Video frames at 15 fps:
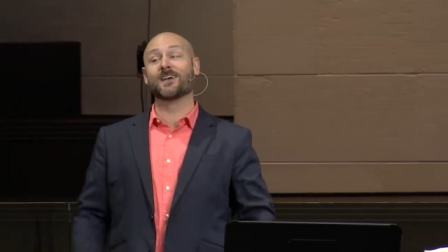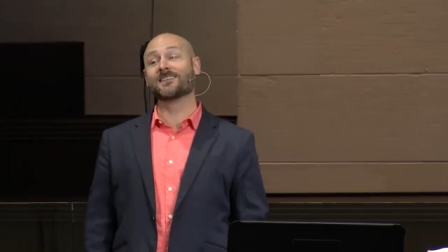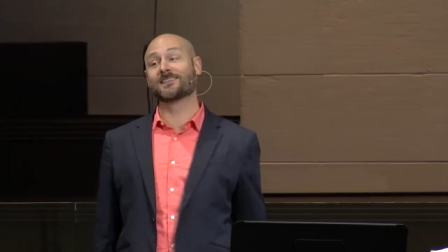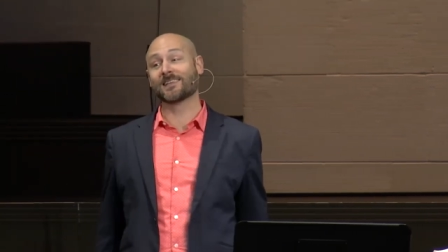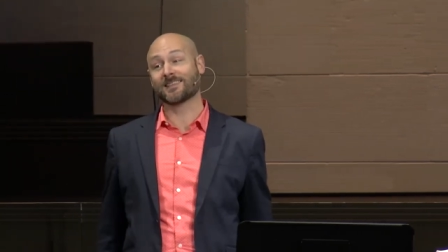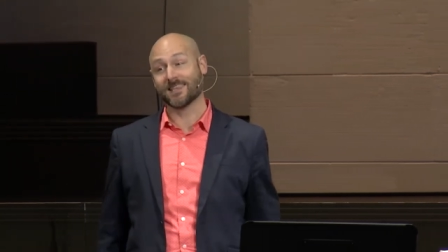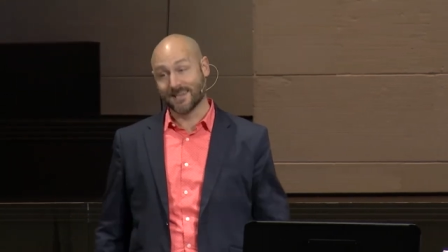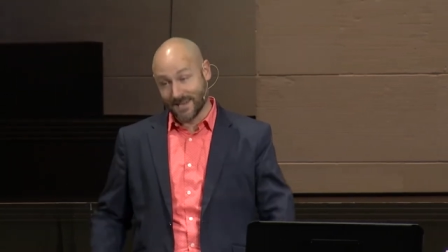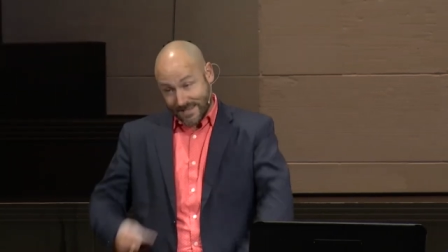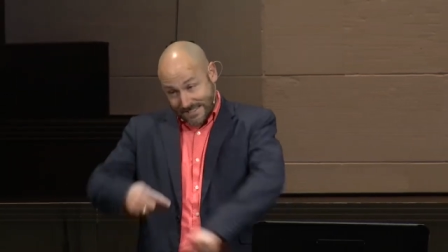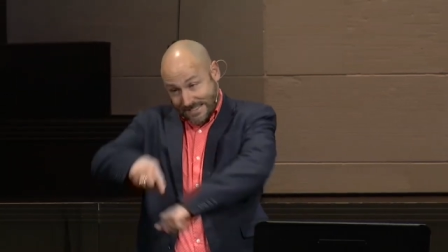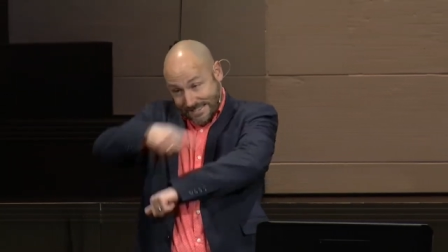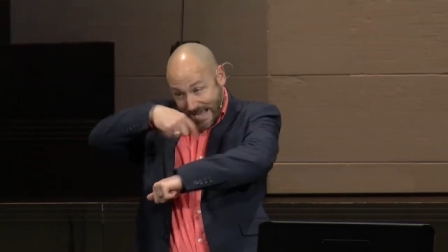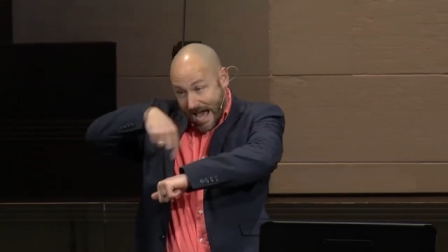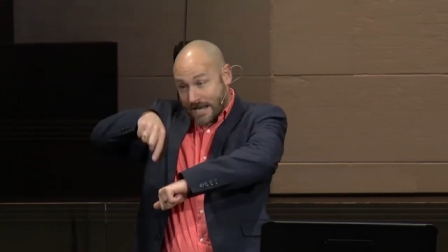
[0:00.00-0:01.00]
at the end of this.
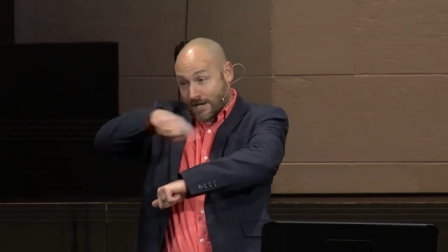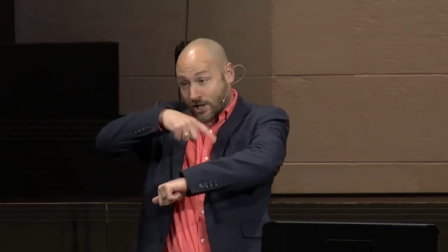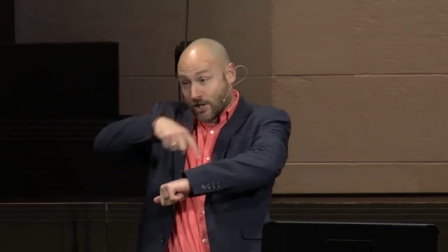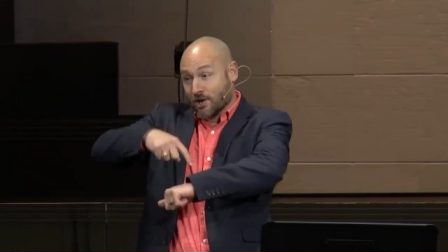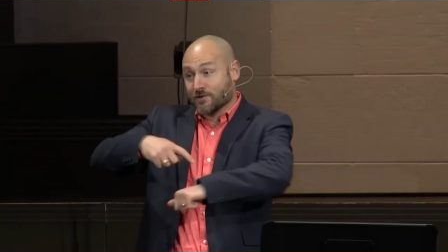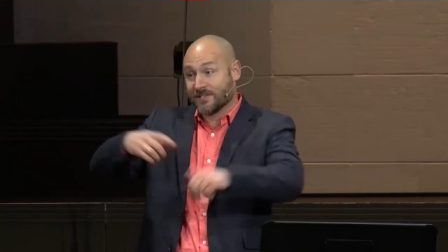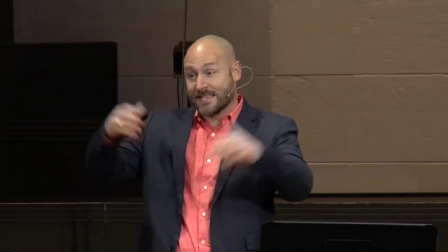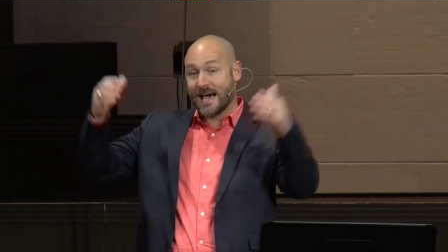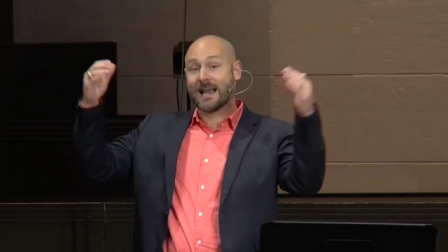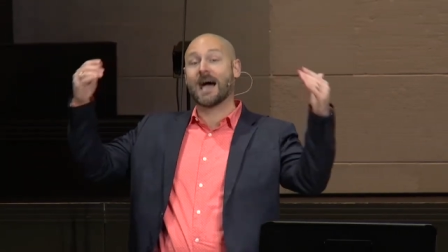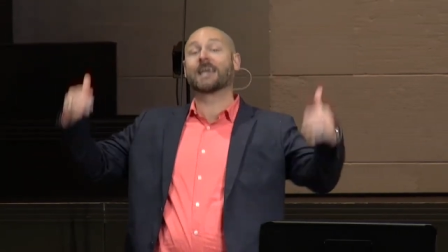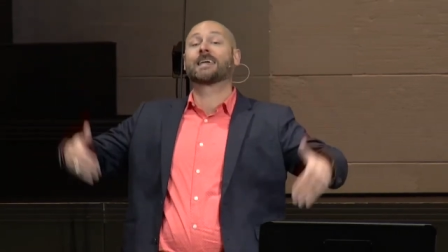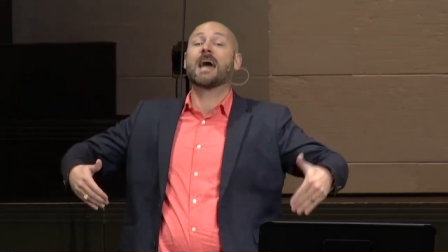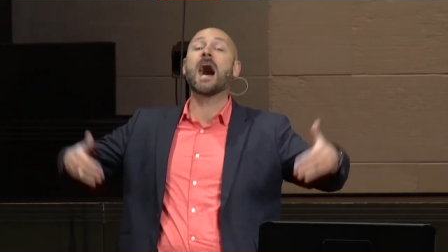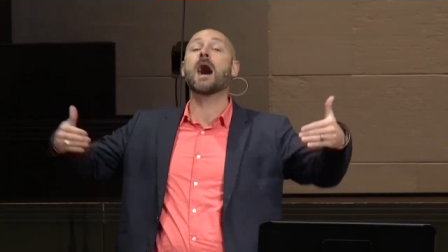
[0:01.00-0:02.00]
She's got to close that. I
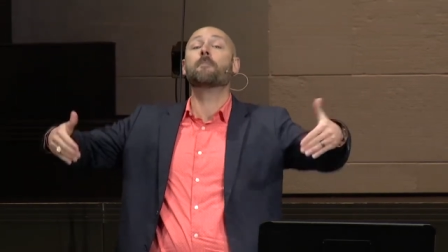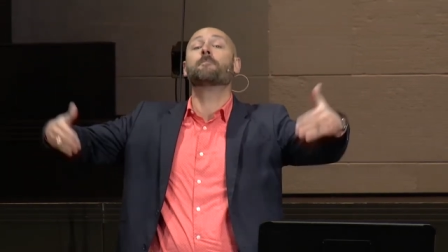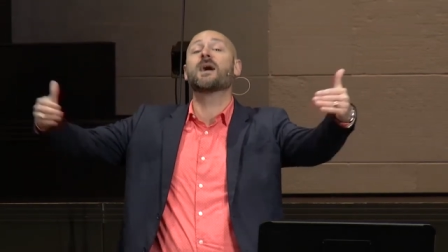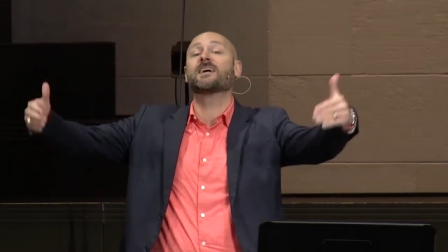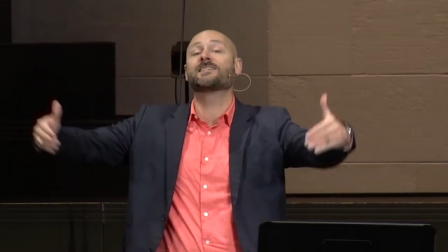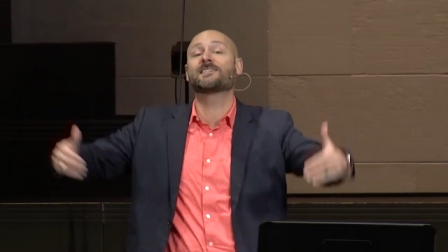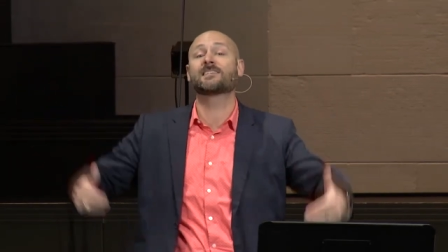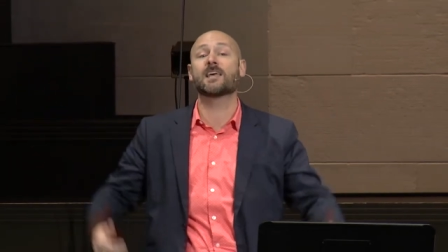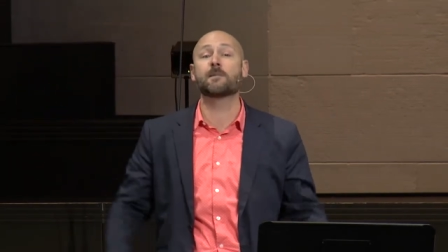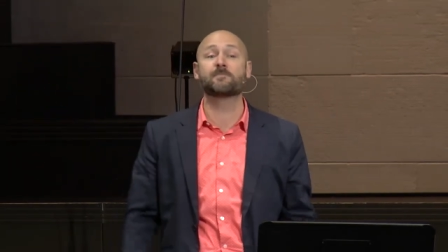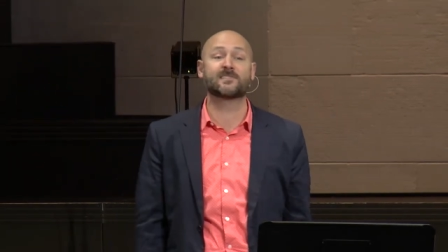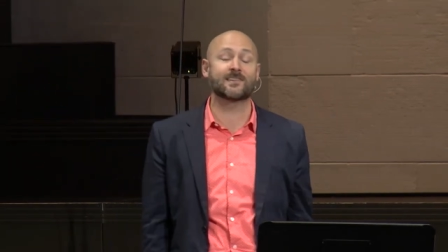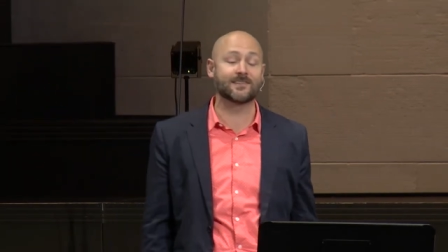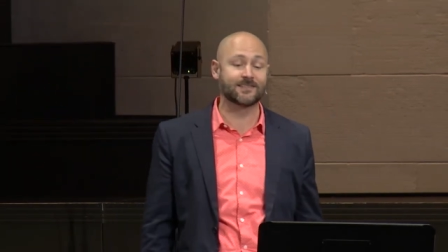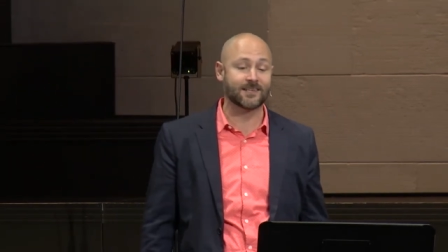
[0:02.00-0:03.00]
got my
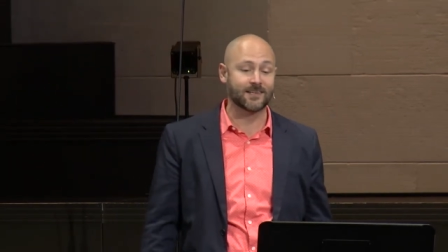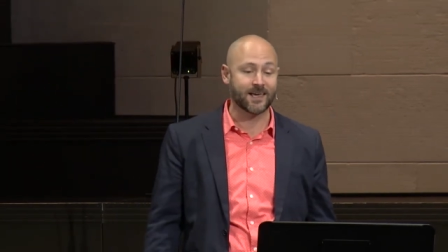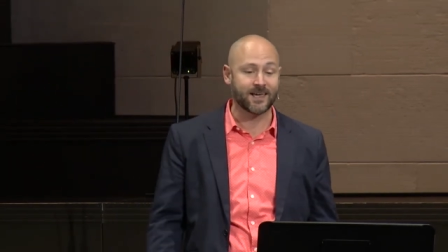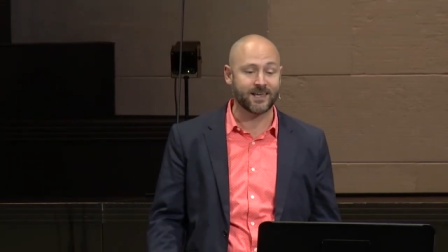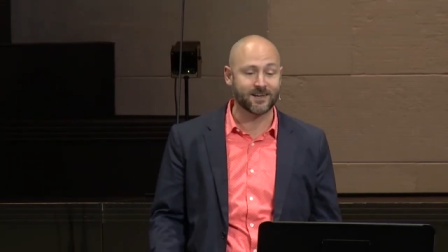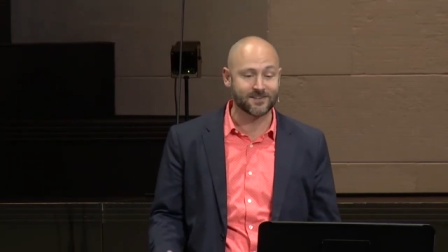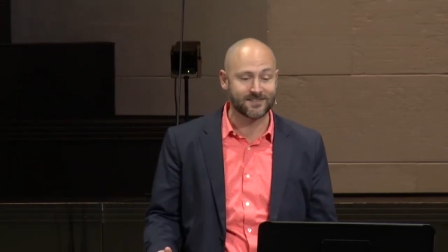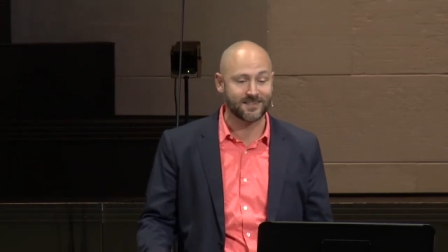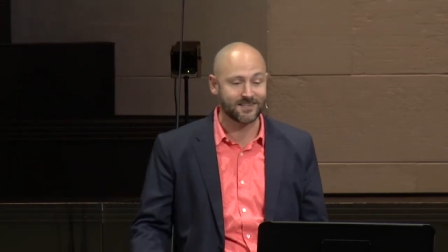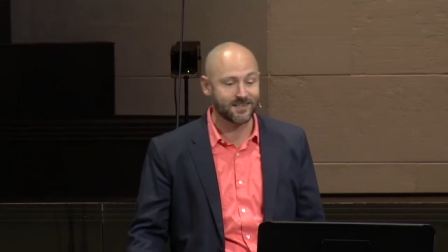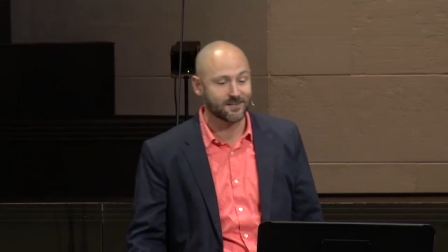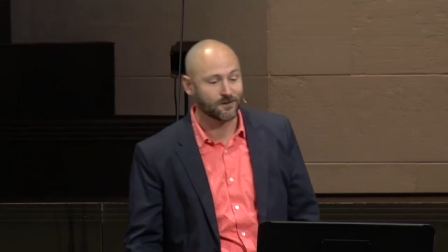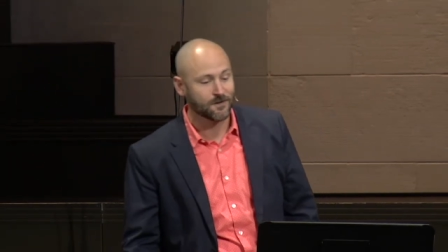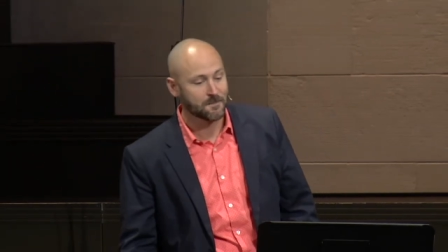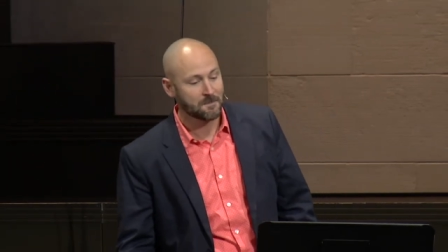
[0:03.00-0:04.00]
steps in today. Here's the
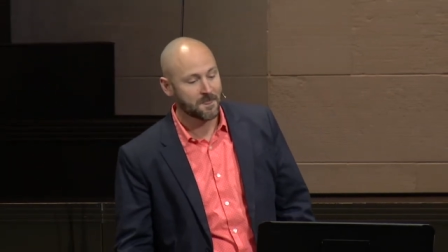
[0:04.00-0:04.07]
deal.